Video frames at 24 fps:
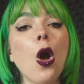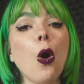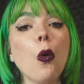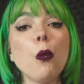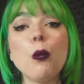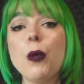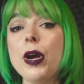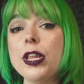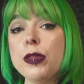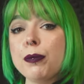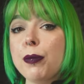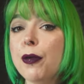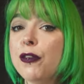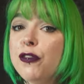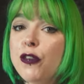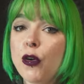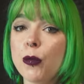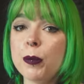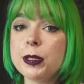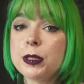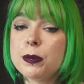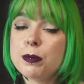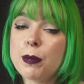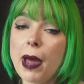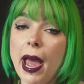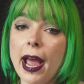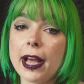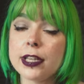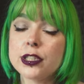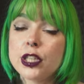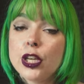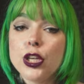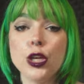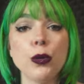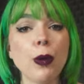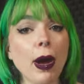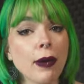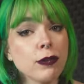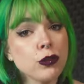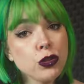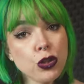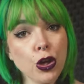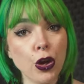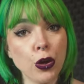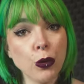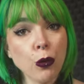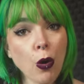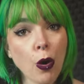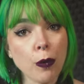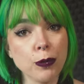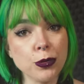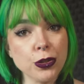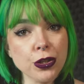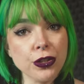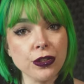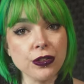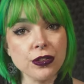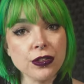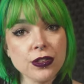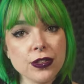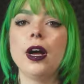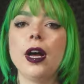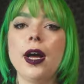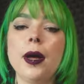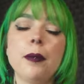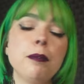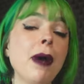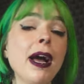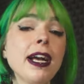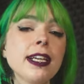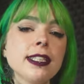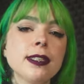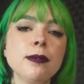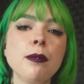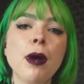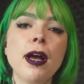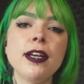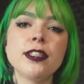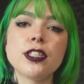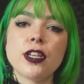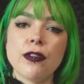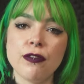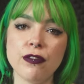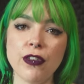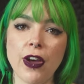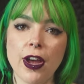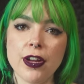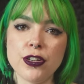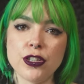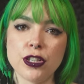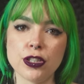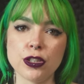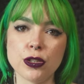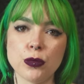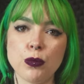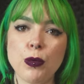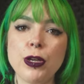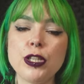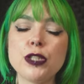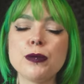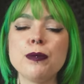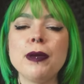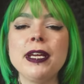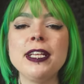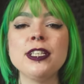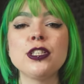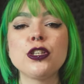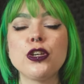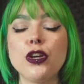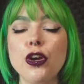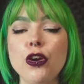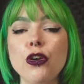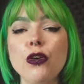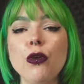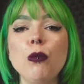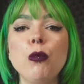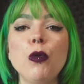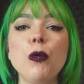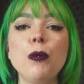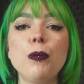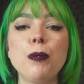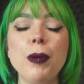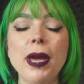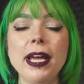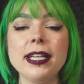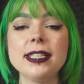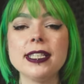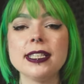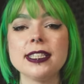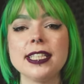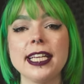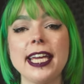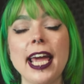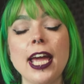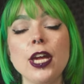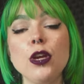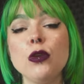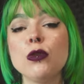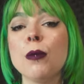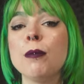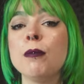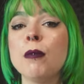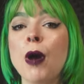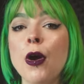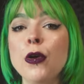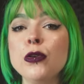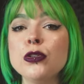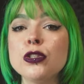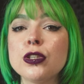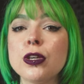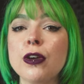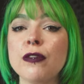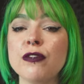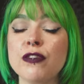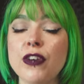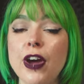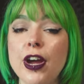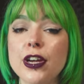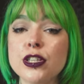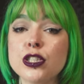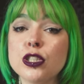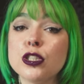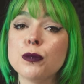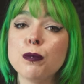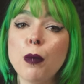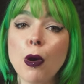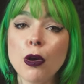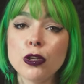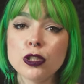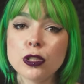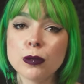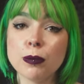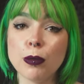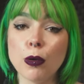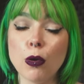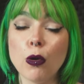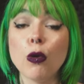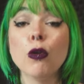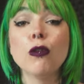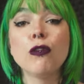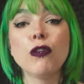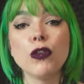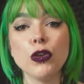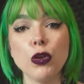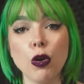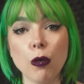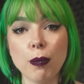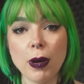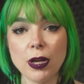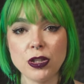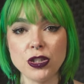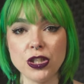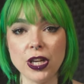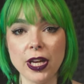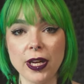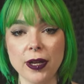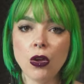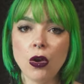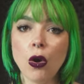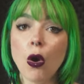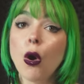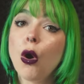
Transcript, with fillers: With Performance Max, you have two options. Maximize conversions, which means Google will bid to get you the most conversions possible for your budget.